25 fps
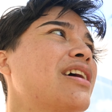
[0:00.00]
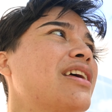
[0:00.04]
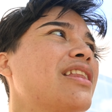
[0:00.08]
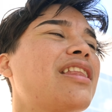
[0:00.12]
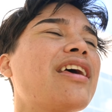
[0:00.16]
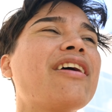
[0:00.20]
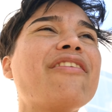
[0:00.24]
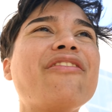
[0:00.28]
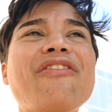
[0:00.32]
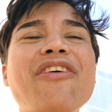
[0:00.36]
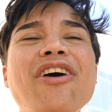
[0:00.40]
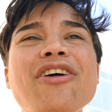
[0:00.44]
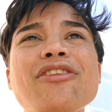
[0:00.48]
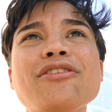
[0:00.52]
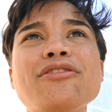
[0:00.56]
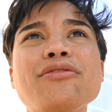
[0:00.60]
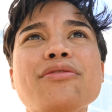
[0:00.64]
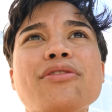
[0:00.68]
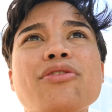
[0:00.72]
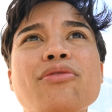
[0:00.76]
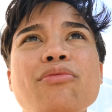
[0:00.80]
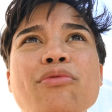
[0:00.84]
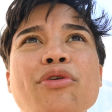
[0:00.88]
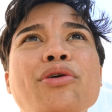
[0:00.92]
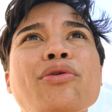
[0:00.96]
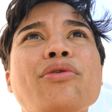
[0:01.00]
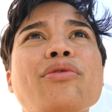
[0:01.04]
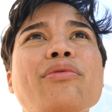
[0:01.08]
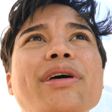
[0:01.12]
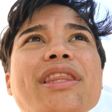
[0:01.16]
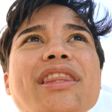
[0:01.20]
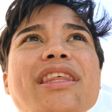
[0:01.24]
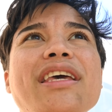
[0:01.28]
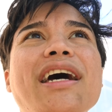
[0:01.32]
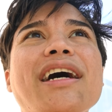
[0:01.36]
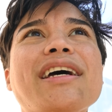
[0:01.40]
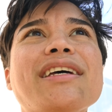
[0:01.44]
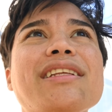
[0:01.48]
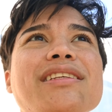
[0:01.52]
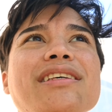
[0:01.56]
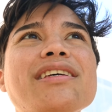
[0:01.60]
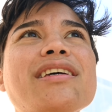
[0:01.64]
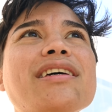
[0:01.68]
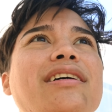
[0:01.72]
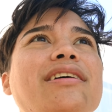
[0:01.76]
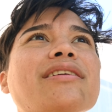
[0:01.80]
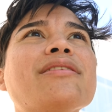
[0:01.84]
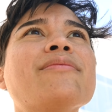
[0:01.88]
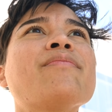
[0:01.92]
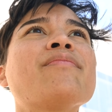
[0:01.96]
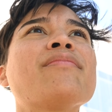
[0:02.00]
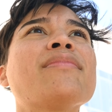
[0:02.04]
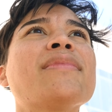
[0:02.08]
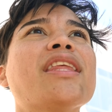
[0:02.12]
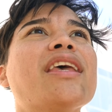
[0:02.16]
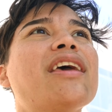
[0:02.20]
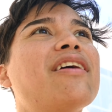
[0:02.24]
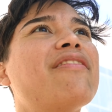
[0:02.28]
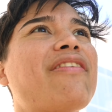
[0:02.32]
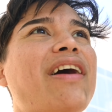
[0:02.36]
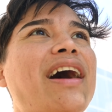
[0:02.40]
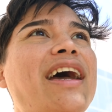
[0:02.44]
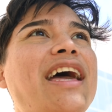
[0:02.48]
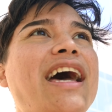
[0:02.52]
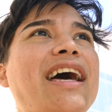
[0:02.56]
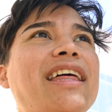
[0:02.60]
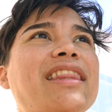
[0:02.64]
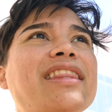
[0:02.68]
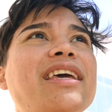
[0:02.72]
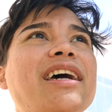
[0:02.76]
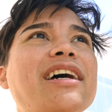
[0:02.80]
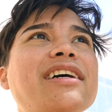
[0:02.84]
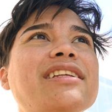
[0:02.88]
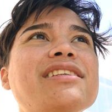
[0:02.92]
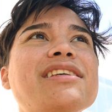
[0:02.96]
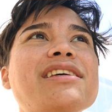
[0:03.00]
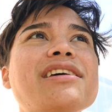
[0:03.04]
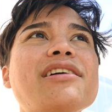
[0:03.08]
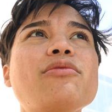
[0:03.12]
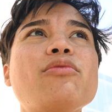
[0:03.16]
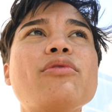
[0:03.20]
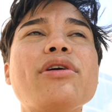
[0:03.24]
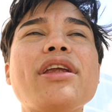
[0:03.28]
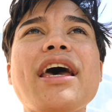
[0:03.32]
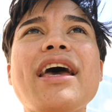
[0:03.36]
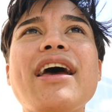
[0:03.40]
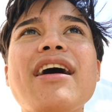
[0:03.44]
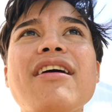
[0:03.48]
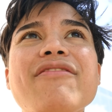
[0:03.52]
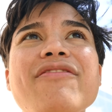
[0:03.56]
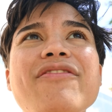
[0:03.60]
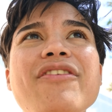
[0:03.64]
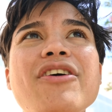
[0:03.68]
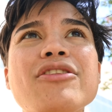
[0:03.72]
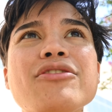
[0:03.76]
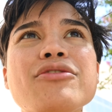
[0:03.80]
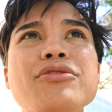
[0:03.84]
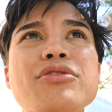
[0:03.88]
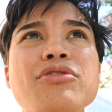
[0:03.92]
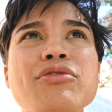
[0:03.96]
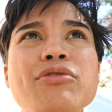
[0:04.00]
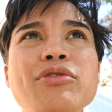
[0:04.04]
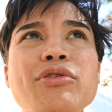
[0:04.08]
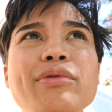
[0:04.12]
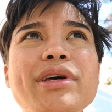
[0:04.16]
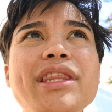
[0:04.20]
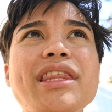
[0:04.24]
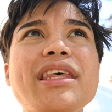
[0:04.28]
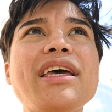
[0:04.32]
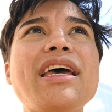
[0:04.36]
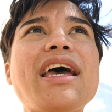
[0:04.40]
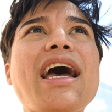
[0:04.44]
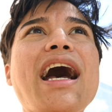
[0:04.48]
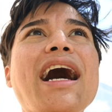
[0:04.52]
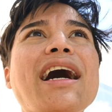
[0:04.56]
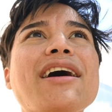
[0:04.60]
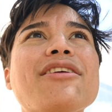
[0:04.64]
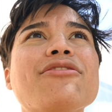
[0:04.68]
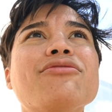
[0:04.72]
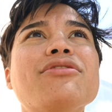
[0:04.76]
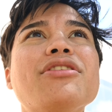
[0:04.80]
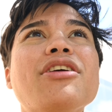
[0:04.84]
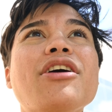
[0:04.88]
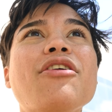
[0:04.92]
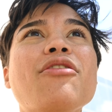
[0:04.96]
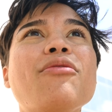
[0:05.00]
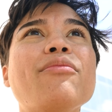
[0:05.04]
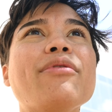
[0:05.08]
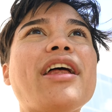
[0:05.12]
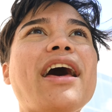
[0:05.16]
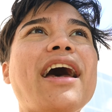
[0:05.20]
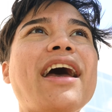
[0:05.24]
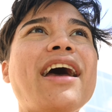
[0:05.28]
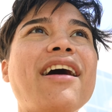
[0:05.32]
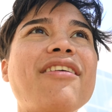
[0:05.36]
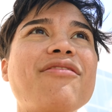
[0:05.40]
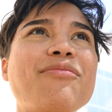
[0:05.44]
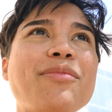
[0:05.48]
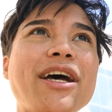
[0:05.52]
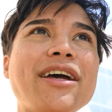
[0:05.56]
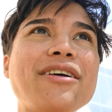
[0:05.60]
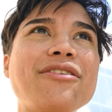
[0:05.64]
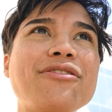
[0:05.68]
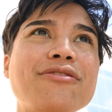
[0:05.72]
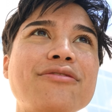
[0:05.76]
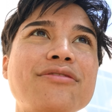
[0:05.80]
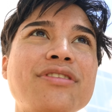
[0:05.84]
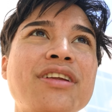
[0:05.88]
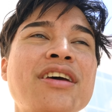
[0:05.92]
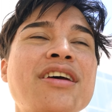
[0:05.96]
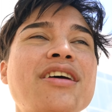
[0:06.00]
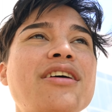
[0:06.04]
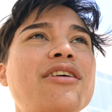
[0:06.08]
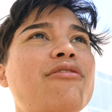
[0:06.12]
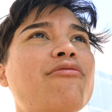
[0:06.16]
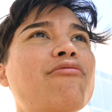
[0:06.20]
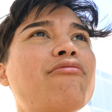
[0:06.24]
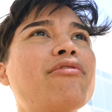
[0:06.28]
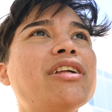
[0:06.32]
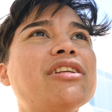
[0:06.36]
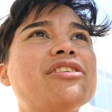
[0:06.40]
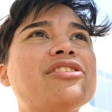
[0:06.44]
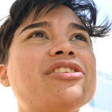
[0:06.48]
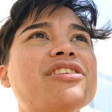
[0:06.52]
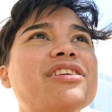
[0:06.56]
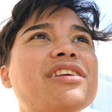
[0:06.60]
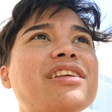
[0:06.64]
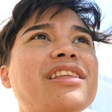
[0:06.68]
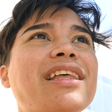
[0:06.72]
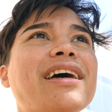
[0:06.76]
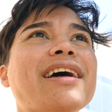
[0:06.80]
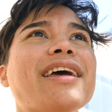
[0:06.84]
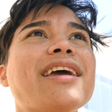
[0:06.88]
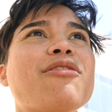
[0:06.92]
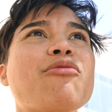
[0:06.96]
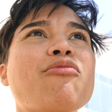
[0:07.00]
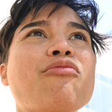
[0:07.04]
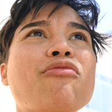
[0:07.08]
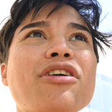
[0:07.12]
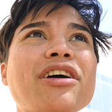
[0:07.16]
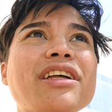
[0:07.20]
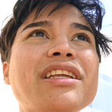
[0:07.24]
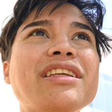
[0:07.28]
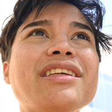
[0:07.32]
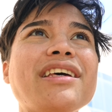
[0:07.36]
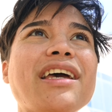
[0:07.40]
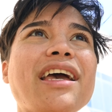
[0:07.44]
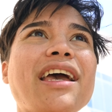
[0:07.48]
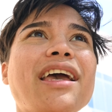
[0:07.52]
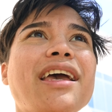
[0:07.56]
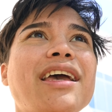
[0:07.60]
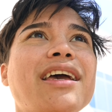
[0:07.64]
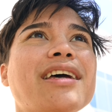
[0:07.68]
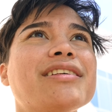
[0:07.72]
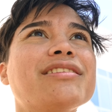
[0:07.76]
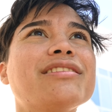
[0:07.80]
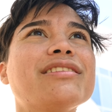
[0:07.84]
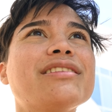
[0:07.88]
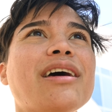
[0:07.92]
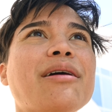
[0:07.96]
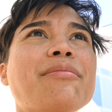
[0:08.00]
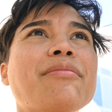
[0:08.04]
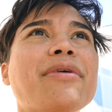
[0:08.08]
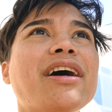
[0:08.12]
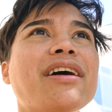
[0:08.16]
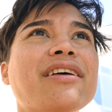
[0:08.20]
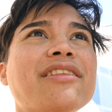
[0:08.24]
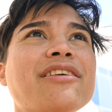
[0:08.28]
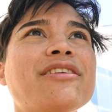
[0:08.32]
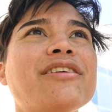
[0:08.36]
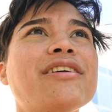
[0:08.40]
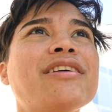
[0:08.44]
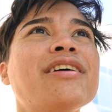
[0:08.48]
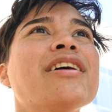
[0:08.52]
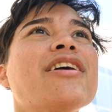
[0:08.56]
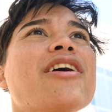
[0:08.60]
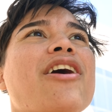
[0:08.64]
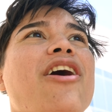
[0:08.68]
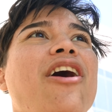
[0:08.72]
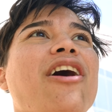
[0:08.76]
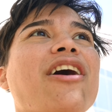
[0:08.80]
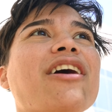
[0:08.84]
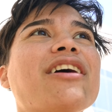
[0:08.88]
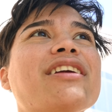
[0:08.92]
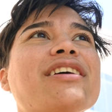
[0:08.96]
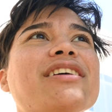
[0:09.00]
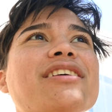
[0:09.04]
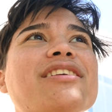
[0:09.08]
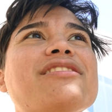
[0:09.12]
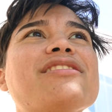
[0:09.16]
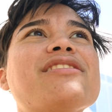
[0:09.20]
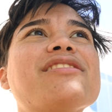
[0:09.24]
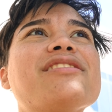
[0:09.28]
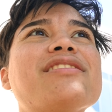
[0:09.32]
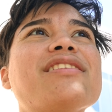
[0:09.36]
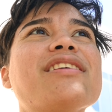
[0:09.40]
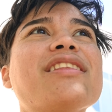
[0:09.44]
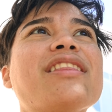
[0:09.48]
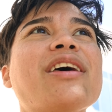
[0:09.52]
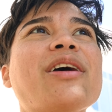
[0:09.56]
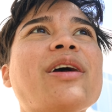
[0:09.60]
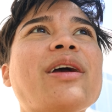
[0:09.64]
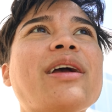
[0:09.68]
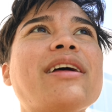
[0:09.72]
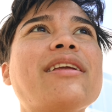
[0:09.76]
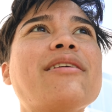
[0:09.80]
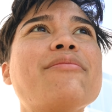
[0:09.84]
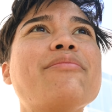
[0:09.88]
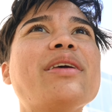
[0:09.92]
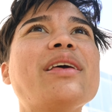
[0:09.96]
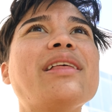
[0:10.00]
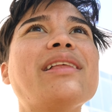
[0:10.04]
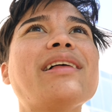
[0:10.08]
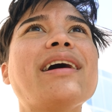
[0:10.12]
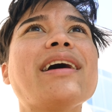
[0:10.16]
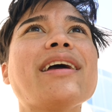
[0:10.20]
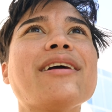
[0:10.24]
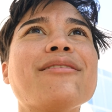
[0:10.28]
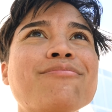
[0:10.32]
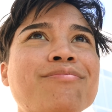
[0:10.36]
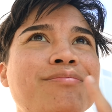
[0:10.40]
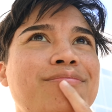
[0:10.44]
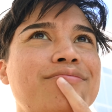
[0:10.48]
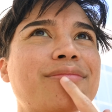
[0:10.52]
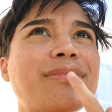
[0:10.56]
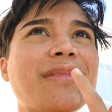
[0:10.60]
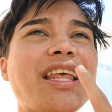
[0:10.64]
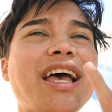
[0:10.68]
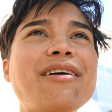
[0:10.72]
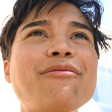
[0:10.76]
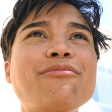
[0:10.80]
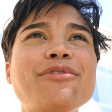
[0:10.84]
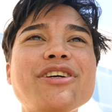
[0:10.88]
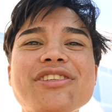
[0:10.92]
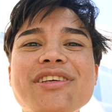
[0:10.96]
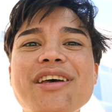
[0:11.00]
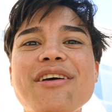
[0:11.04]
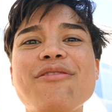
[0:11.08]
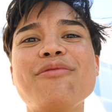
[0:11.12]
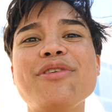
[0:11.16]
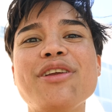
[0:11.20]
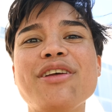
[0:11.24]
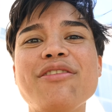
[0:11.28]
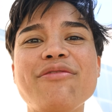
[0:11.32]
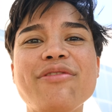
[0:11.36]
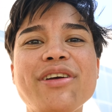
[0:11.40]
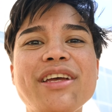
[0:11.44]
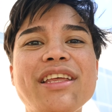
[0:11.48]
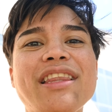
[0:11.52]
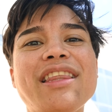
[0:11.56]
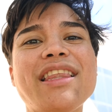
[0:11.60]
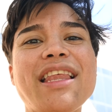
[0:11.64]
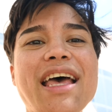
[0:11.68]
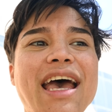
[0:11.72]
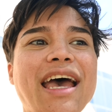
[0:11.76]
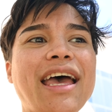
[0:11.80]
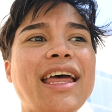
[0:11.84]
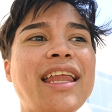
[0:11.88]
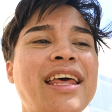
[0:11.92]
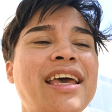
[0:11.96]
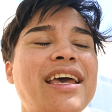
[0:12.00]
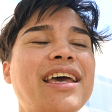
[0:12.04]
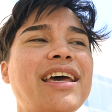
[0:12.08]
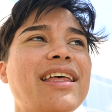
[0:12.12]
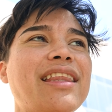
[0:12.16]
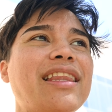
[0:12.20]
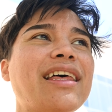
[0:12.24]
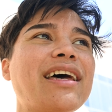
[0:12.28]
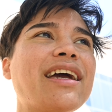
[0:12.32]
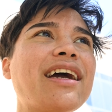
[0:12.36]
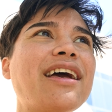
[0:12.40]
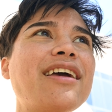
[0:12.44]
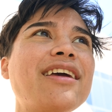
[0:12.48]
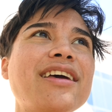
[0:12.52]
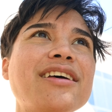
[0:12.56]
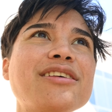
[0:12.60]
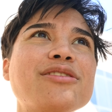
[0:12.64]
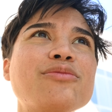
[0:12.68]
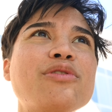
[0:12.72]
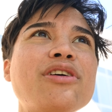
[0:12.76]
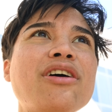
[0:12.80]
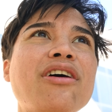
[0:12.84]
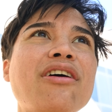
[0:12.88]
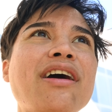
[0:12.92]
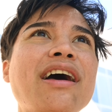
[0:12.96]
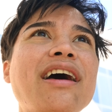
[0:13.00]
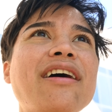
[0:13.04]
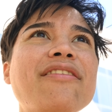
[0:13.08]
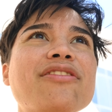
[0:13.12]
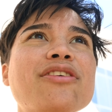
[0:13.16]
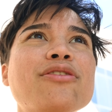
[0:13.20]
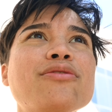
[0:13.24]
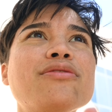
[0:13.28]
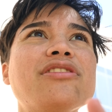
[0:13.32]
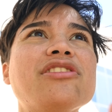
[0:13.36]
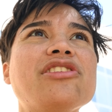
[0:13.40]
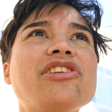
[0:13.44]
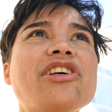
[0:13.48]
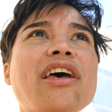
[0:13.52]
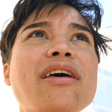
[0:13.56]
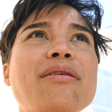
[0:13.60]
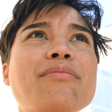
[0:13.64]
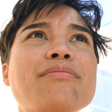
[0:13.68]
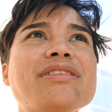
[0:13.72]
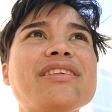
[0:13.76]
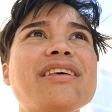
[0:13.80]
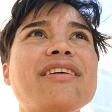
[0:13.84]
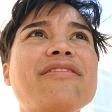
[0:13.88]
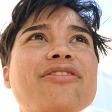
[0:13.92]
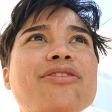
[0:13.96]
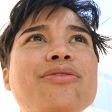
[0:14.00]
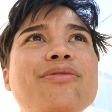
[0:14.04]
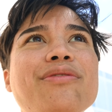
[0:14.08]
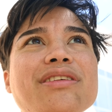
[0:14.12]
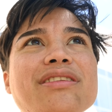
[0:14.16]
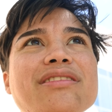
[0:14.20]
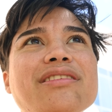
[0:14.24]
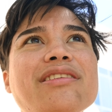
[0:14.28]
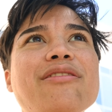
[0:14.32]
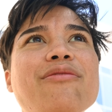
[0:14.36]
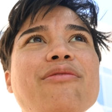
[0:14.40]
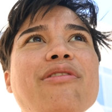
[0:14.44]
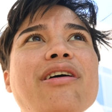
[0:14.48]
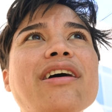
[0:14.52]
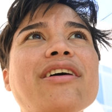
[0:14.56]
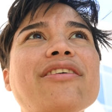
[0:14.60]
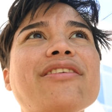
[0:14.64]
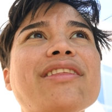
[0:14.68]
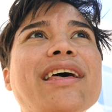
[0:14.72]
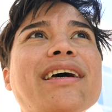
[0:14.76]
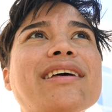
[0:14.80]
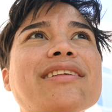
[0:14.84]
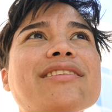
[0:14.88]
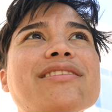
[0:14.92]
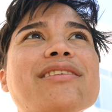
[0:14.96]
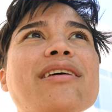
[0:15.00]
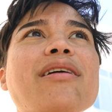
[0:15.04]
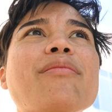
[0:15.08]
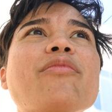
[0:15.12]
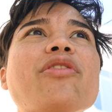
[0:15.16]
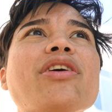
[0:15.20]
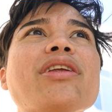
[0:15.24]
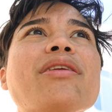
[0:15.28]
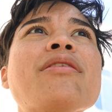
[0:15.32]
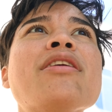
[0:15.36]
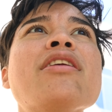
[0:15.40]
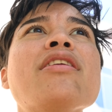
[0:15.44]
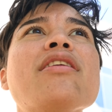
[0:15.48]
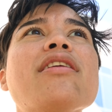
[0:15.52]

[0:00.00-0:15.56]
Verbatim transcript: they followed through with the idea if i had the idea would i have followed through with it i don't know but i have my own which like one day some other artists they're gonna be like hmm i wish i would have written that like i guess we all have those gems every once in a while that someone